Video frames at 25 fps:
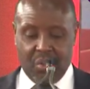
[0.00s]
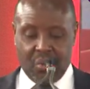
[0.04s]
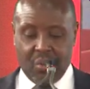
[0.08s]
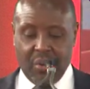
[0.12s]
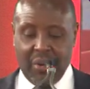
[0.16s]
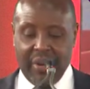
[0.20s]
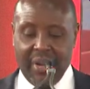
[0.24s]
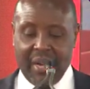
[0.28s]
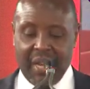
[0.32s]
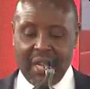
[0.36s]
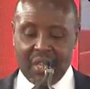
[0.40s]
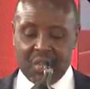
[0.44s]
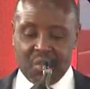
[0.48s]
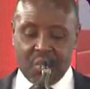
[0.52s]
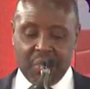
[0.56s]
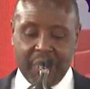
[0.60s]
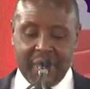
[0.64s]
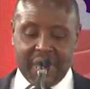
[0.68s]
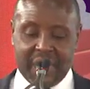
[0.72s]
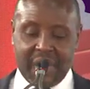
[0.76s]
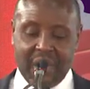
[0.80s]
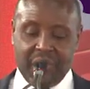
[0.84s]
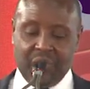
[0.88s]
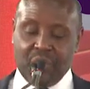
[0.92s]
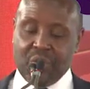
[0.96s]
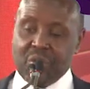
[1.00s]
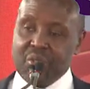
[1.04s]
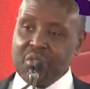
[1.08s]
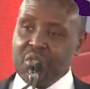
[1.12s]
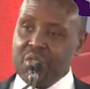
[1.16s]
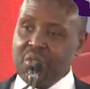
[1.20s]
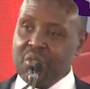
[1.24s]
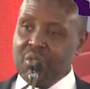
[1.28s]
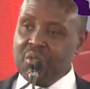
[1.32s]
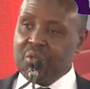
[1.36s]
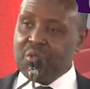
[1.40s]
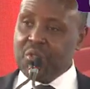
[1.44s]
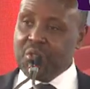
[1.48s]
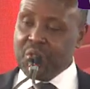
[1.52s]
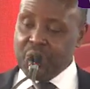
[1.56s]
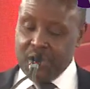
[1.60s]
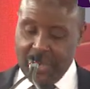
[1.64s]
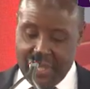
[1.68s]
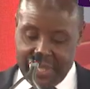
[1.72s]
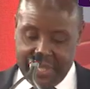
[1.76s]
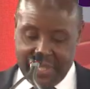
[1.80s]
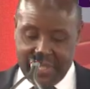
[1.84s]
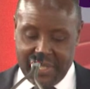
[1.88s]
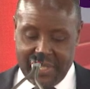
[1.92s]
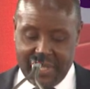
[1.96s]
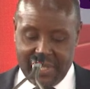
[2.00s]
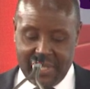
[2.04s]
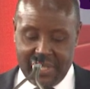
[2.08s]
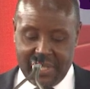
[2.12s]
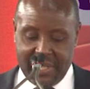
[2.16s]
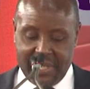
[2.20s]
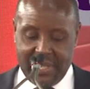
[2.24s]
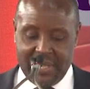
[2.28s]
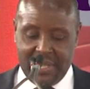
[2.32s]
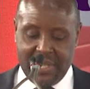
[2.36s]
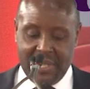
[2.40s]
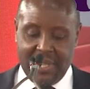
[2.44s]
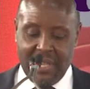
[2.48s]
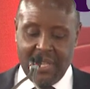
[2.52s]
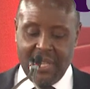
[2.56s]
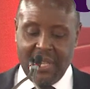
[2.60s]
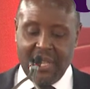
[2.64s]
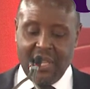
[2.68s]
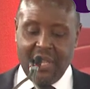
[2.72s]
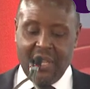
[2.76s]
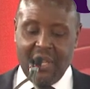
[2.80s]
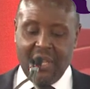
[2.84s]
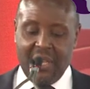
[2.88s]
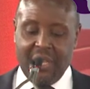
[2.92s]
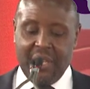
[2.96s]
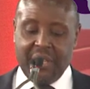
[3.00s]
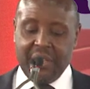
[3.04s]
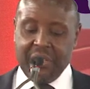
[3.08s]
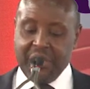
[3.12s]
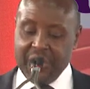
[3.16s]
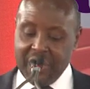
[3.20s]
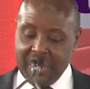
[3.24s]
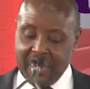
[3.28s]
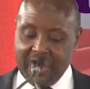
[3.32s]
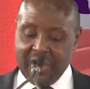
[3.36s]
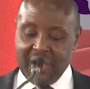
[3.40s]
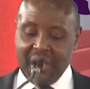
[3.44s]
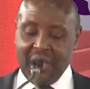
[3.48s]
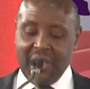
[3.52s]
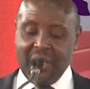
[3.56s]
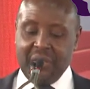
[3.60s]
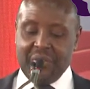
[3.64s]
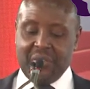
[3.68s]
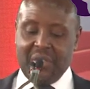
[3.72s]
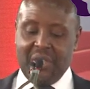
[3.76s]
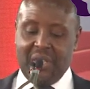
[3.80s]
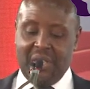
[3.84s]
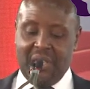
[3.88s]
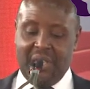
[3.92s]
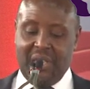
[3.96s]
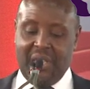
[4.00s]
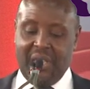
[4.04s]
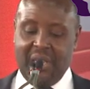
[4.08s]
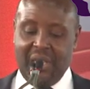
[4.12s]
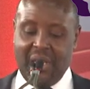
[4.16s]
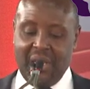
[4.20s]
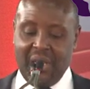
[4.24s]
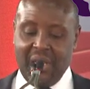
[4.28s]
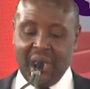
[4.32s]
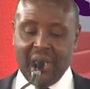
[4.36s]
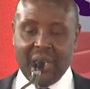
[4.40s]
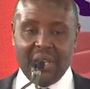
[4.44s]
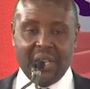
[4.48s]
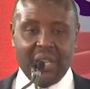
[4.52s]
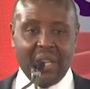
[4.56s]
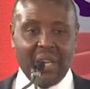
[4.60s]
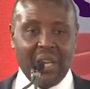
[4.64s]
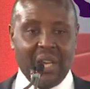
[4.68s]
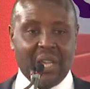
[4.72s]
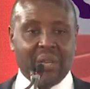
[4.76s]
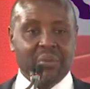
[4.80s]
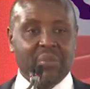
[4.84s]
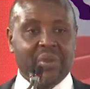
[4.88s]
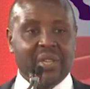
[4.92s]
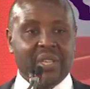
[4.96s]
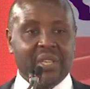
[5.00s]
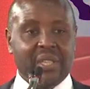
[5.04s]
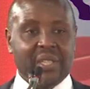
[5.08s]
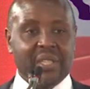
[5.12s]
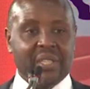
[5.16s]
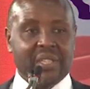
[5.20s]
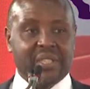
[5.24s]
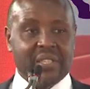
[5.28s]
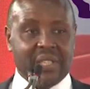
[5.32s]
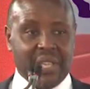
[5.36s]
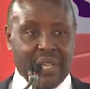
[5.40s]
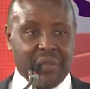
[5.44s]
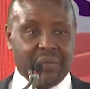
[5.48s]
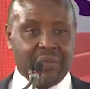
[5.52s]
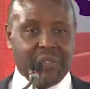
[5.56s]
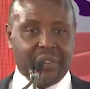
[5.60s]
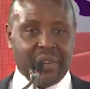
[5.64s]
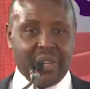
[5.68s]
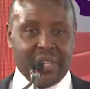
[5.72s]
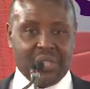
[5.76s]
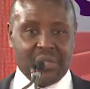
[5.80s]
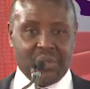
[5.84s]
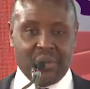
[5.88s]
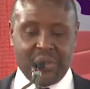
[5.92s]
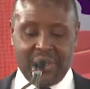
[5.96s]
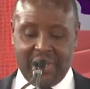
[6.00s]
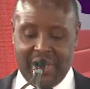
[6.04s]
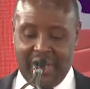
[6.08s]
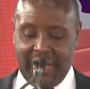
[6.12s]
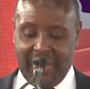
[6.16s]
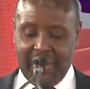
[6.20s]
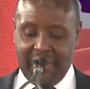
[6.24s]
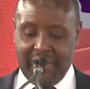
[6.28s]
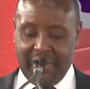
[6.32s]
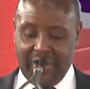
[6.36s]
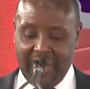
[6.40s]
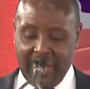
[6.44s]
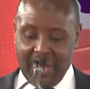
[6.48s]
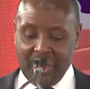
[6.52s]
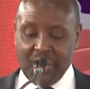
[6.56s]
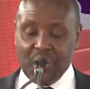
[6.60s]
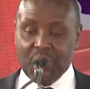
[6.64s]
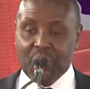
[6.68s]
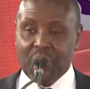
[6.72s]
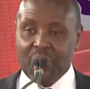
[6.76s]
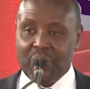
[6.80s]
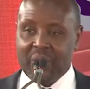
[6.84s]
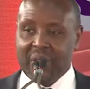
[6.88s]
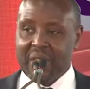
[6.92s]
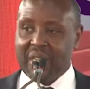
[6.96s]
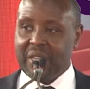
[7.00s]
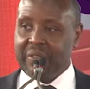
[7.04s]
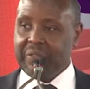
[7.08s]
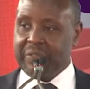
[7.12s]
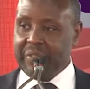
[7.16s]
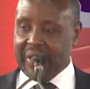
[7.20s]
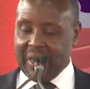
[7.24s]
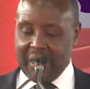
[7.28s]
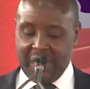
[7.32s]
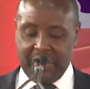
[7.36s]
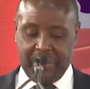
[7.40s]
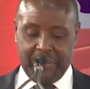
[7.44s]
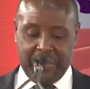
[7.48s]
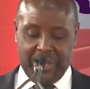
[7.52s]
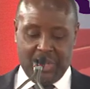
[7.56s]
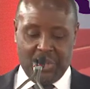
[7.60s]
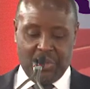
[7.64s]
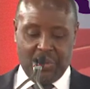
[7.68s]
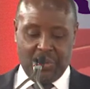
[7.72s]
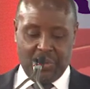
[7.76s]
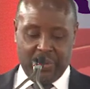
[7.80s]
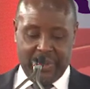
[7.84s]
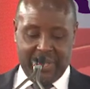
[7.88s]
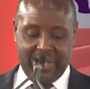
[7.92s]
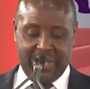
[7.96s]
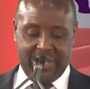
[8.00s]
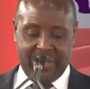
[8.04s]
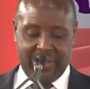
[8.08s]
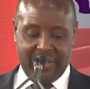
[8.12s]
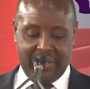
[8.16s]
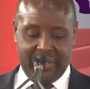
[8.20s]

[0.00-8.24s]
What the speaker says: So our customers have continued to trust us year after year, and it's time for us to say thank you in a very special way.